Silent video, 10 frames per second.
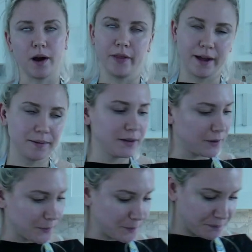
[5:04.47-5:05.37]
all that, you
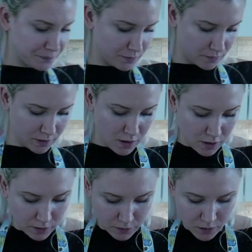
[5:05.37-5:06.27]
know.
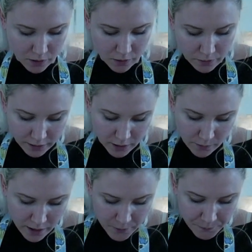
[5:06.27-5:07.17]
So here
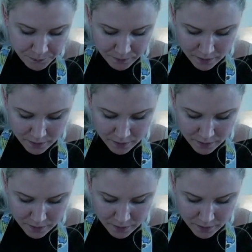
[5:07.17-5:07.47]
we go.